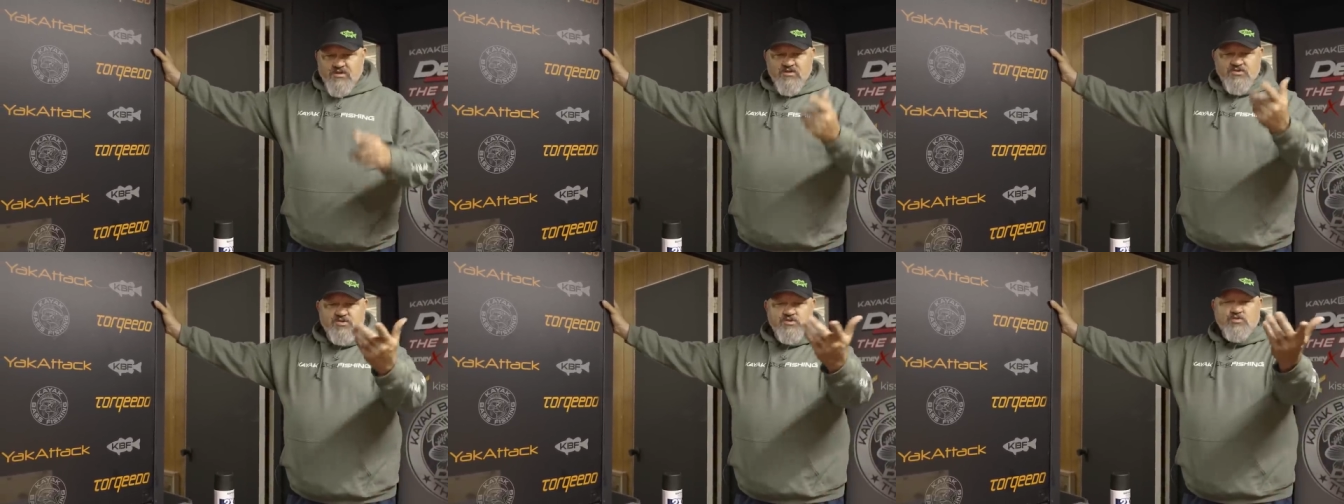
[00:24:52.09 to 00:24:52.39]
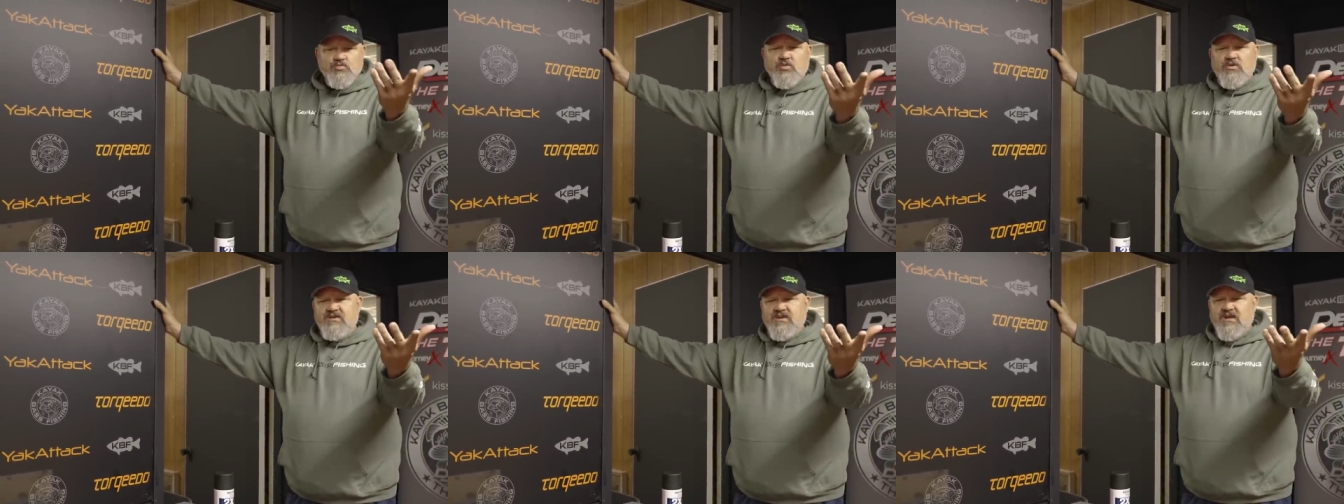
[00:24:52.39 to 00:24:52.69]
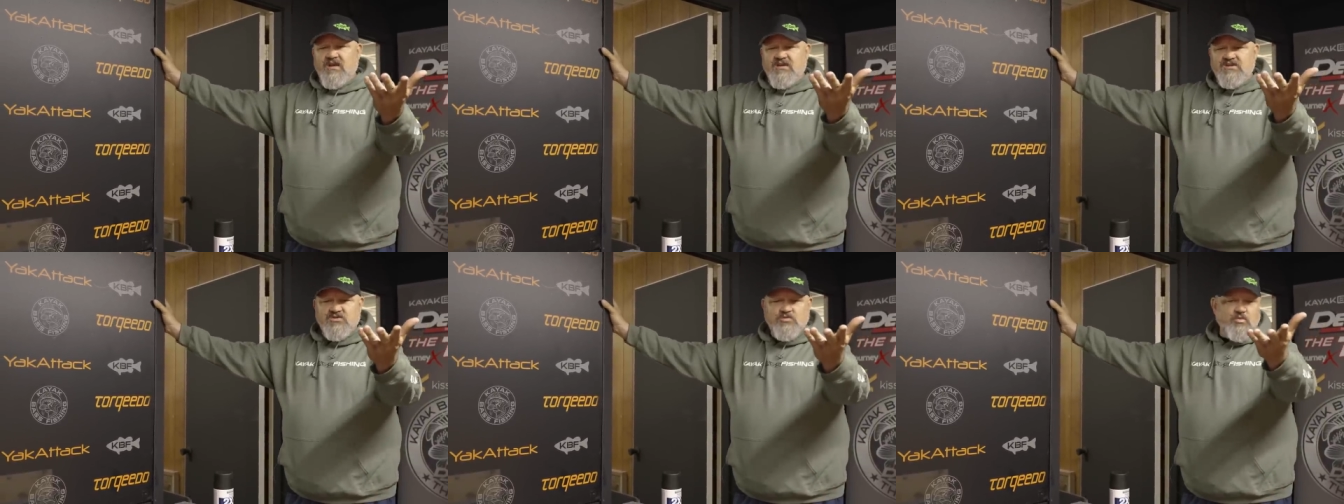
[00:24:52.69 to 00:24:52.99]
So there's one
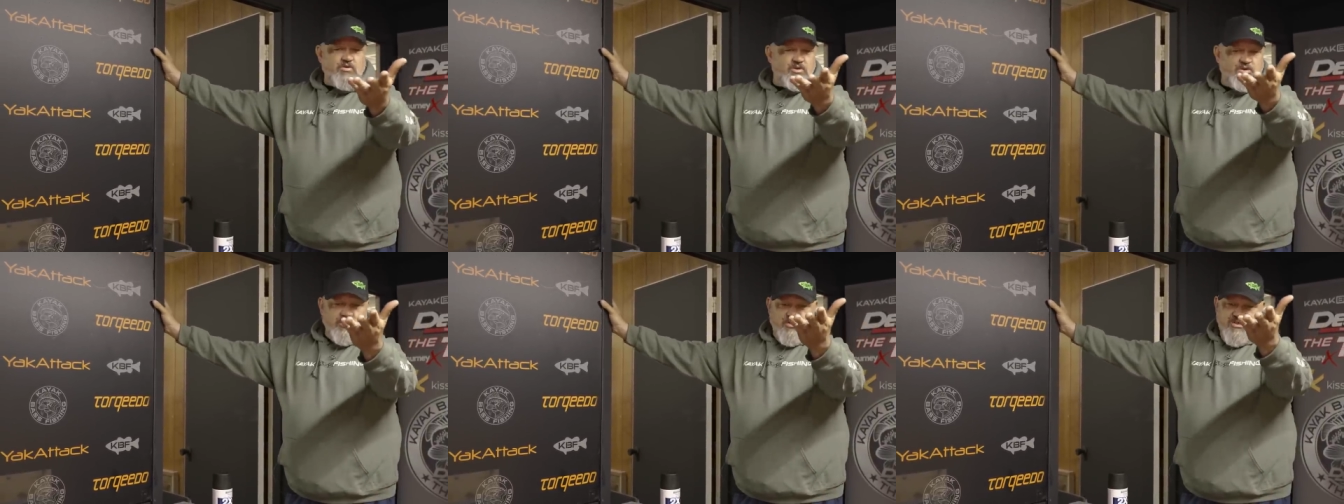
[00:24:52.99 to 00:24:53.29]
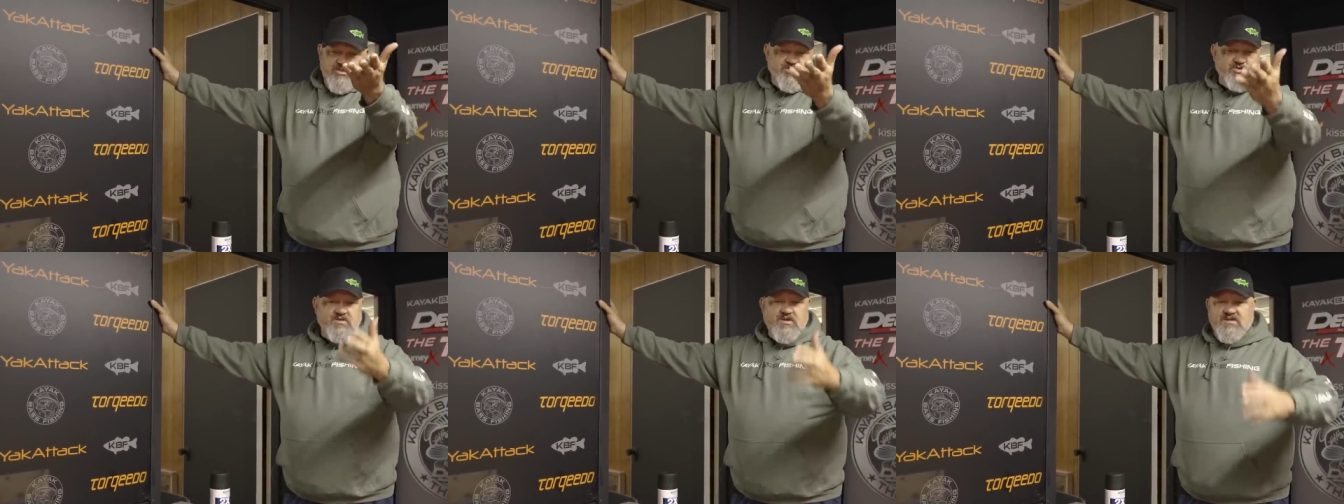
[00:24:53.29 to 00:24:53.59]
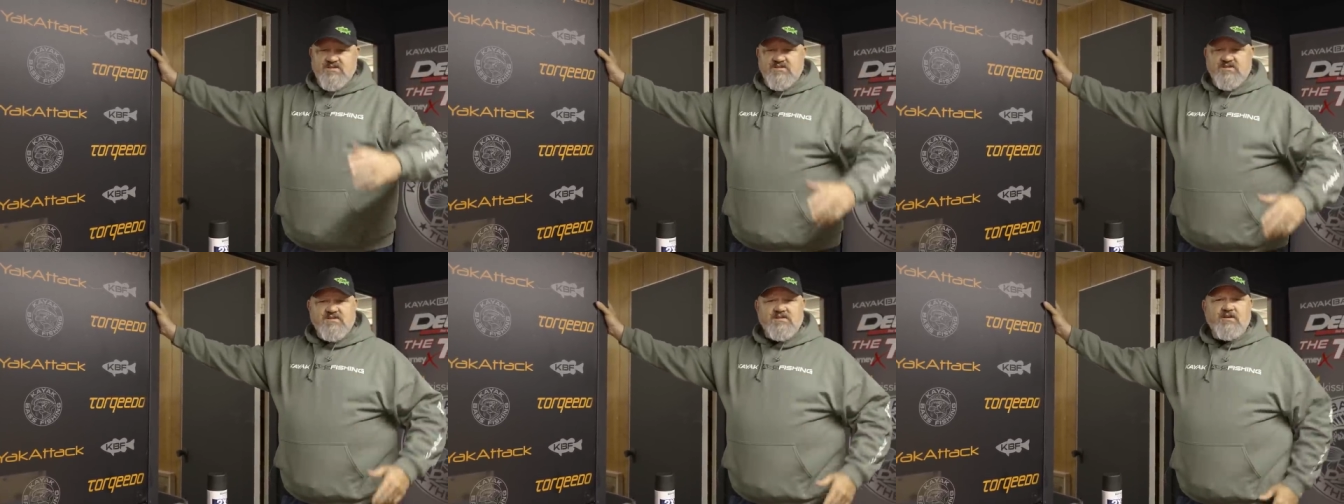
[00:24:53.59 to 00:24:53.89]
thing I just want to look at you
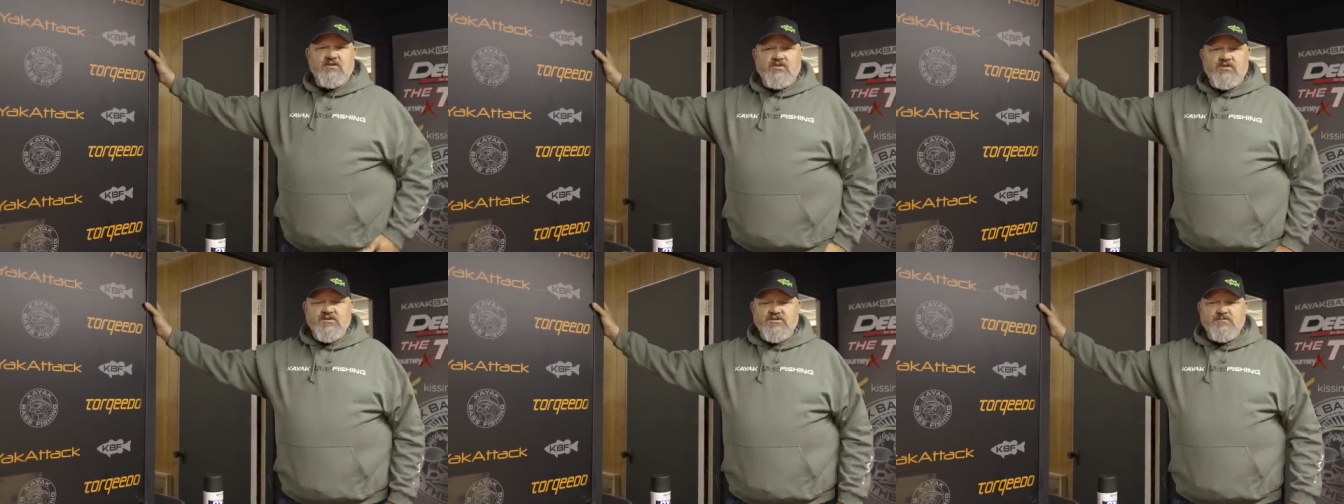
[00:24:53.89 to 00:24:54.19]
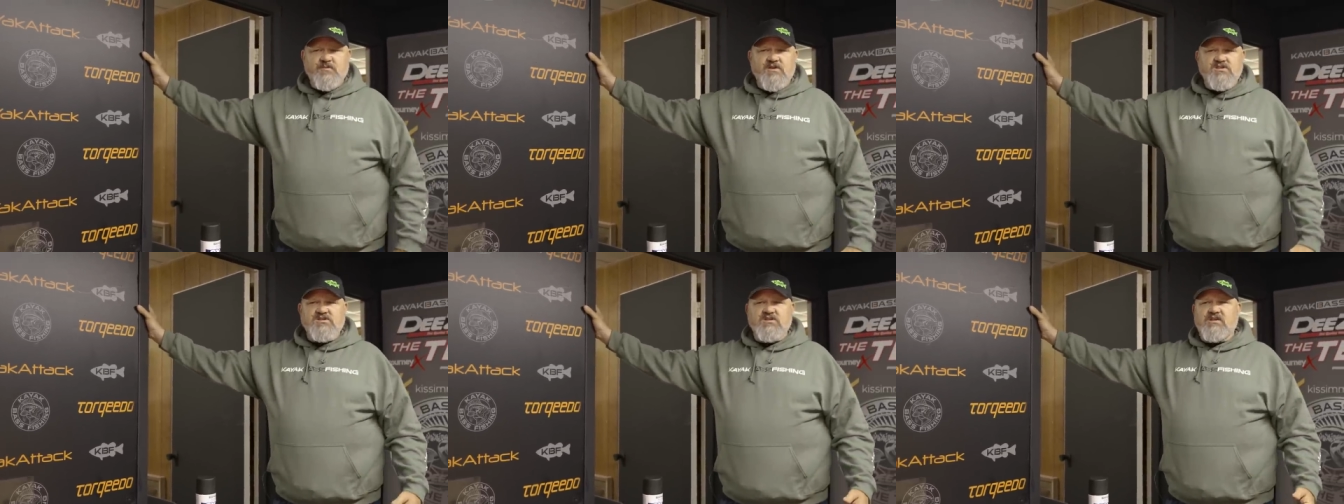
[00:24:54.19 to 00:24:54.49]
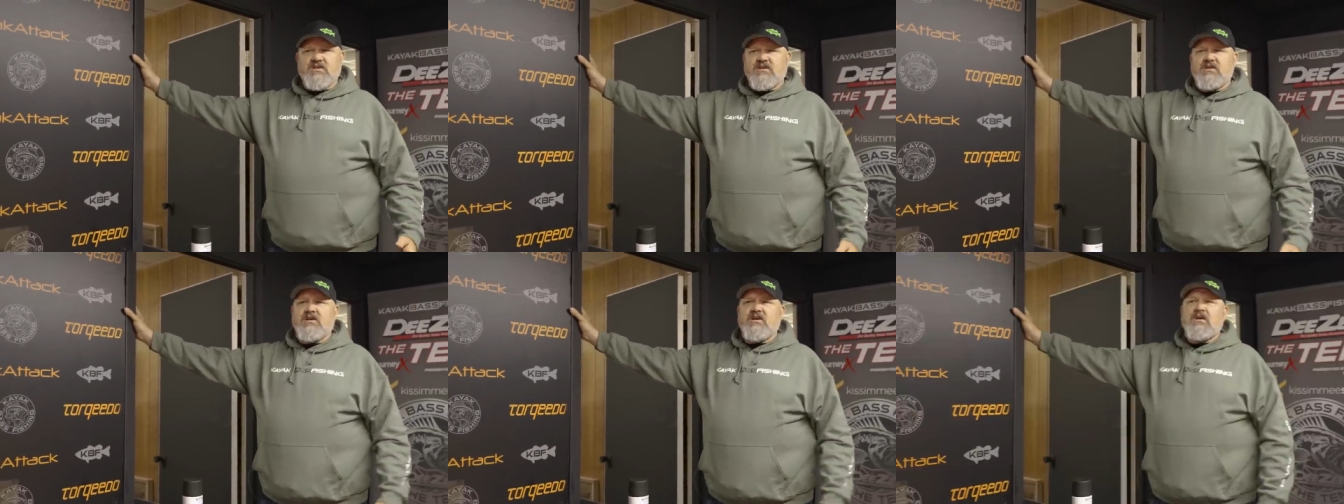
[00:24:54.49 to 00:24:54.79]
guys and tell you,
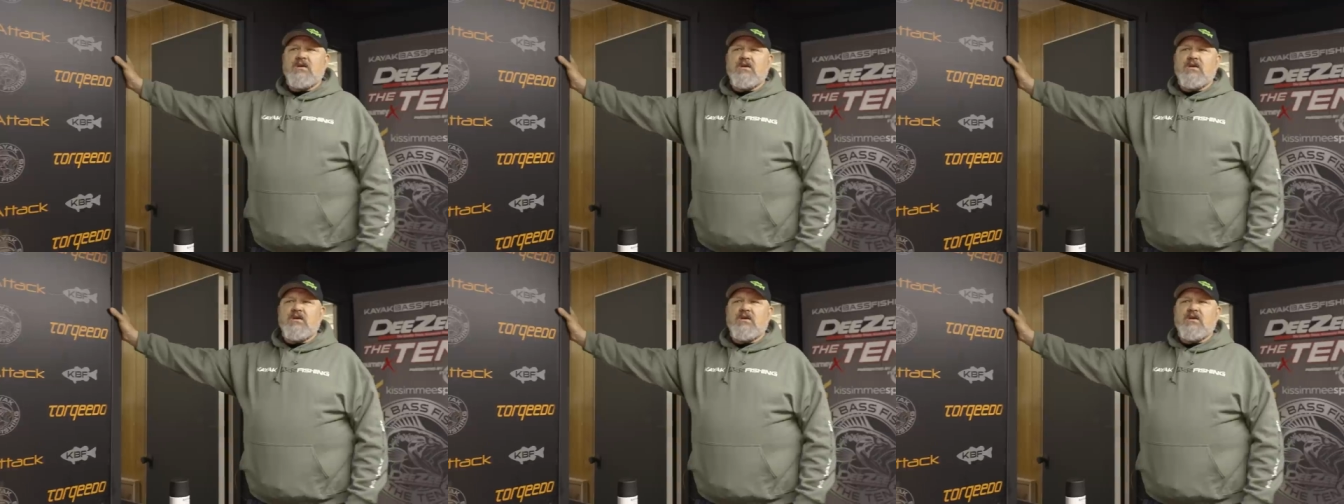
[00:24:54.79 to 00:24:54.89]
especially